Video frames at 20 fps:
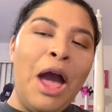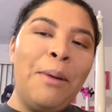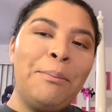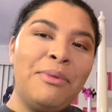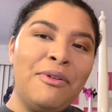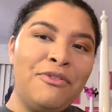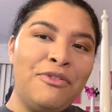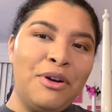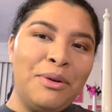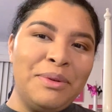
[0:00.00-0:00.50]

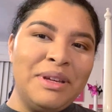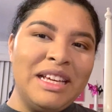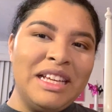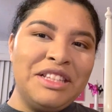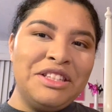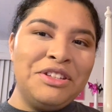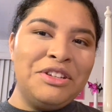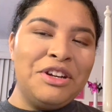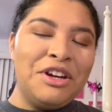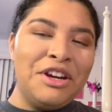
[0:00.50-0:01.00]
Before we
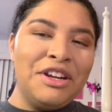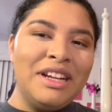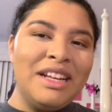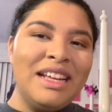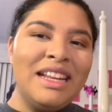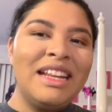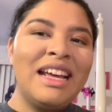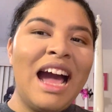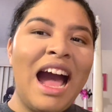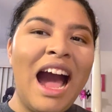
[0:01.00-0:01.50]
get
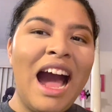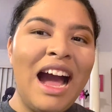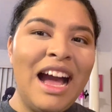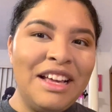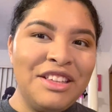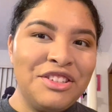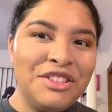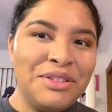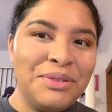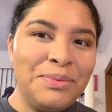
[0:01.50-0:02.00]
started,
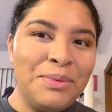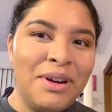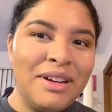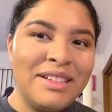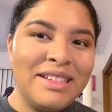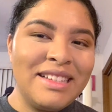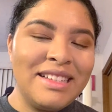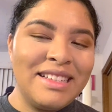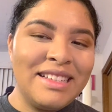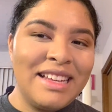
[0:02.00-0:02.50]
I just
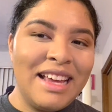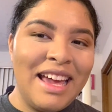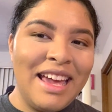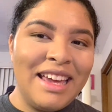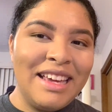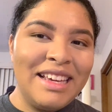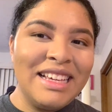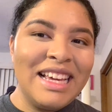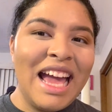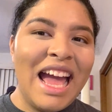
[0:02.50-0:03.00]
want to
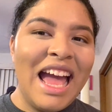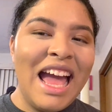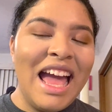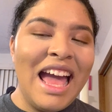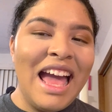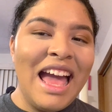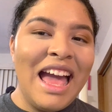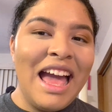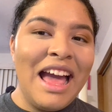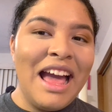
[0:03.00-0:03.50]
say
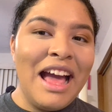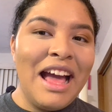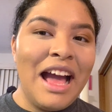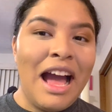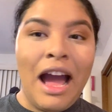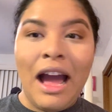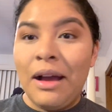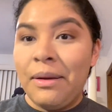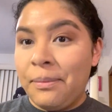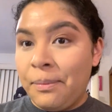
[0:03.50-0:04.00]

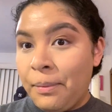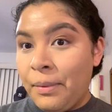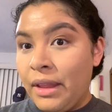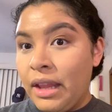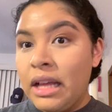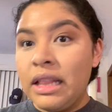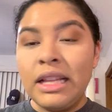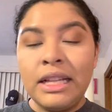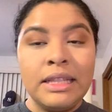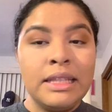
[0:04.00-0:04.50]

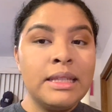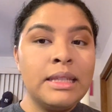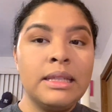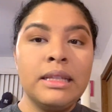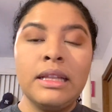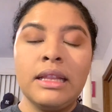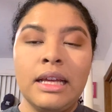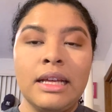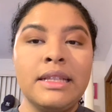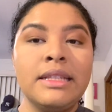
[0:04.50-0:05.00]

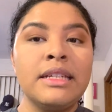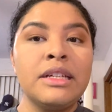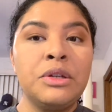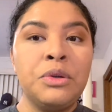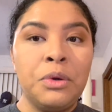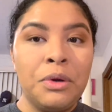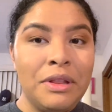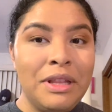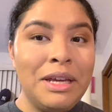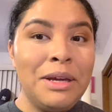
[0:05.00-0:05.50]
let's
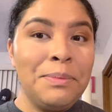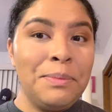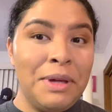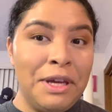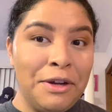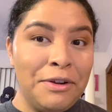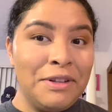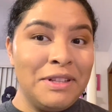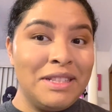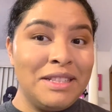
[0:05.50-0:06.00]
ignore the
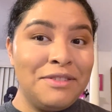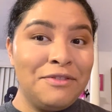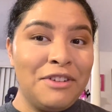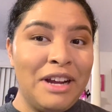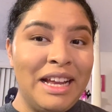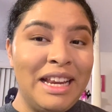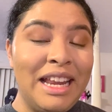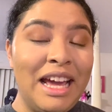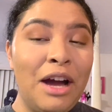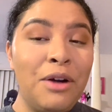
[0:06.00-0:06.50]
appearance
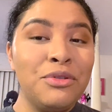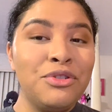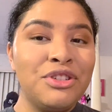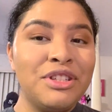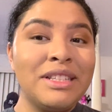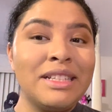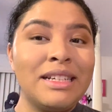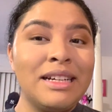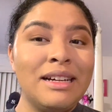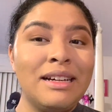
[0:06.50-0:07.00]
right now
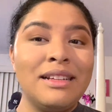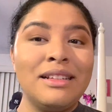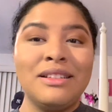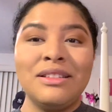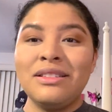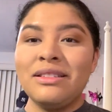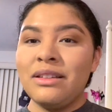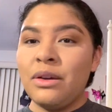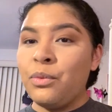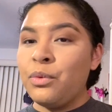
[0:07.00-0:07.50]
just
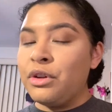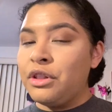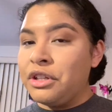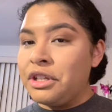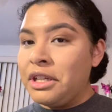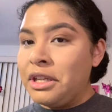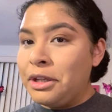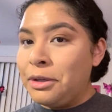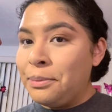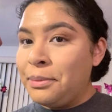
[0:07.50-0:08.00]
because we're
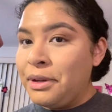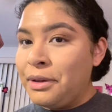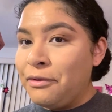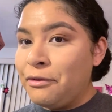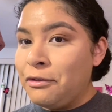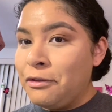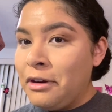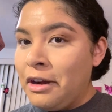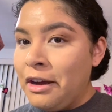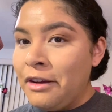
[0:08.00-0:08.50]
looking a little
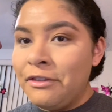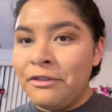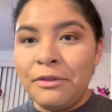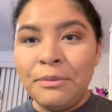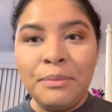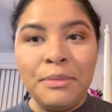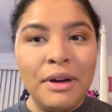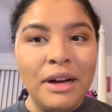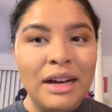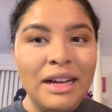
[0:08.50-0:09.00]
bit
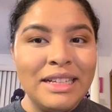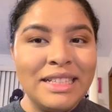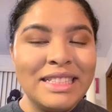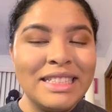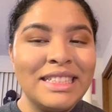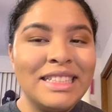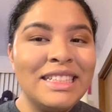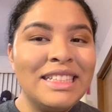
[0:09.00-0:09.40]
rough, but